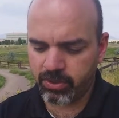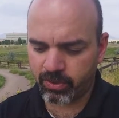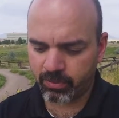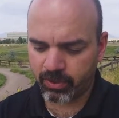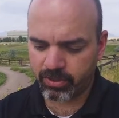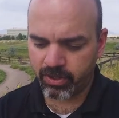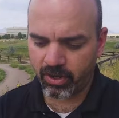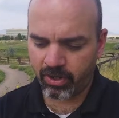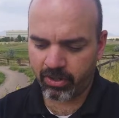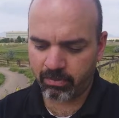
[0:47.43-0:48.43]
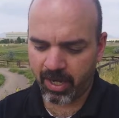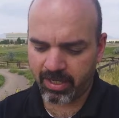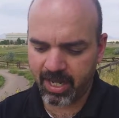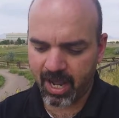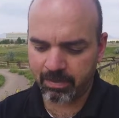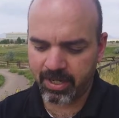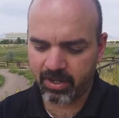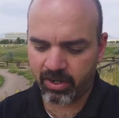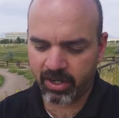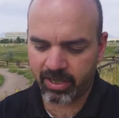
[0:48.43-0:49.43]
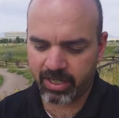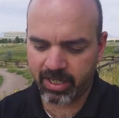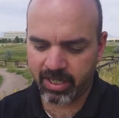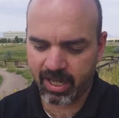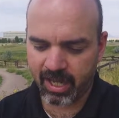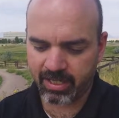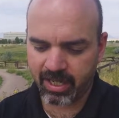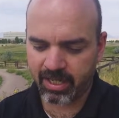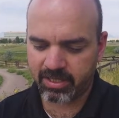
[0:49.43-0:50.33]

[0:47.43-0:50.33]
So I'm gonna start by tapping on the antenna